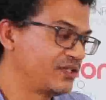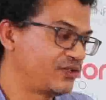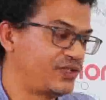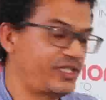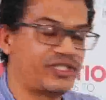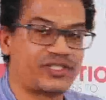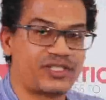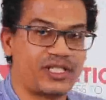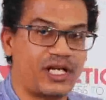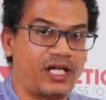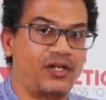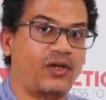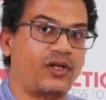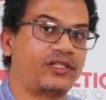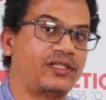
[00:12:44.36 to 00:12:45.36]
So
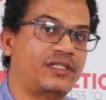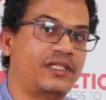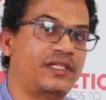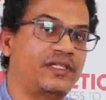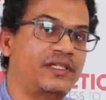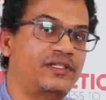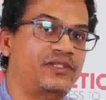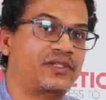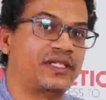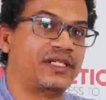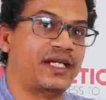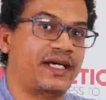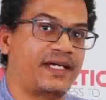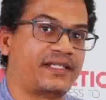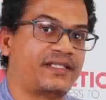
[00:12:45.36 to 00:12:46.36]
there's a lot there that you
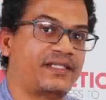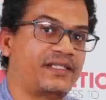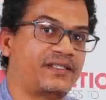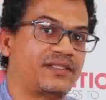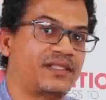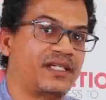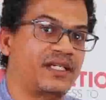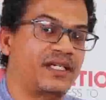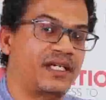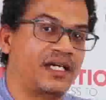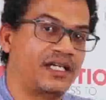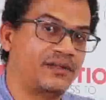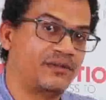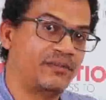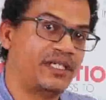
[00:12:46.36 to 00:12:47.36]
can access
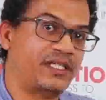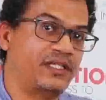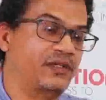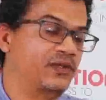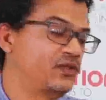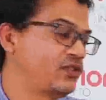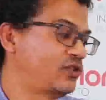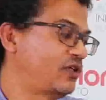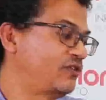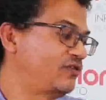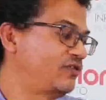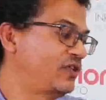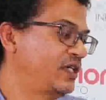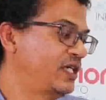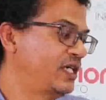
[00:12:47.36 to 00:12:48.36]
and make use
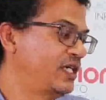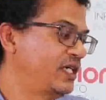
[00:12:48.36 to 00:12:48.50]
of